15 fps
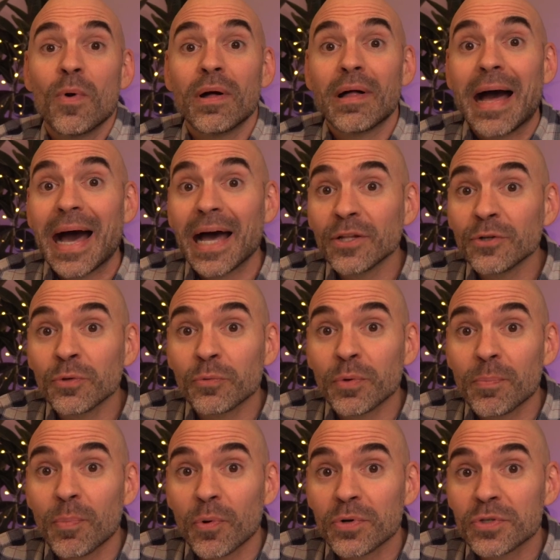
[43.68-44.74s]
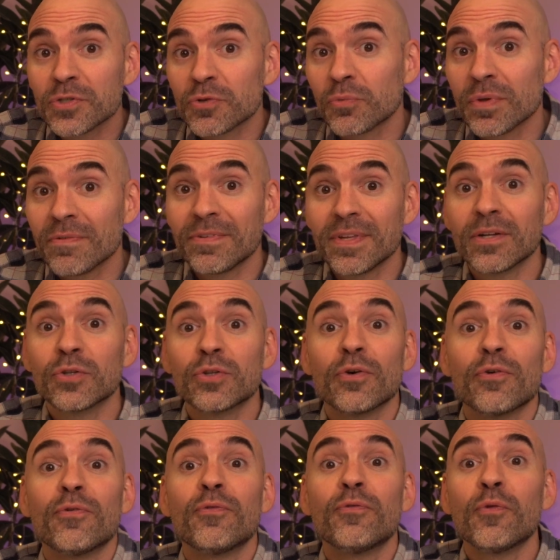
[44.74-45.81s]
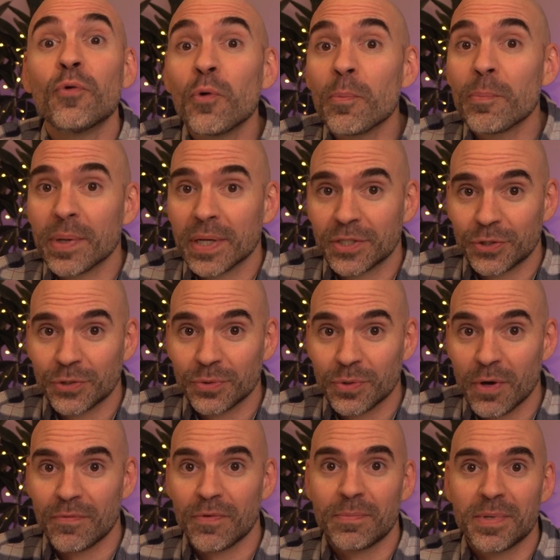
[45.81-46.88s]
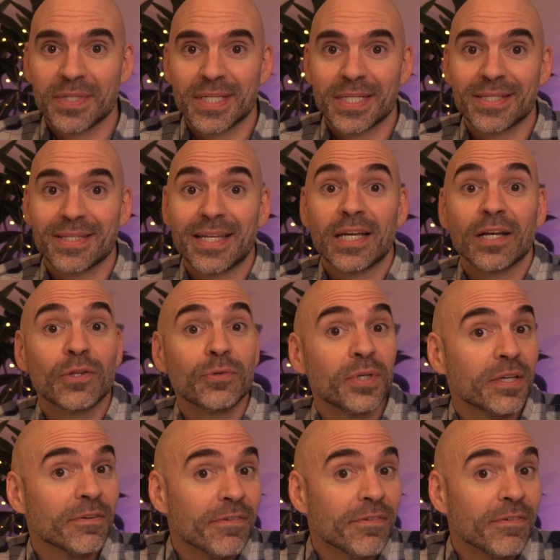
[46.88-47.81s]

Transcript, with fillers: Well, annual reports reveal the full picture of a business, including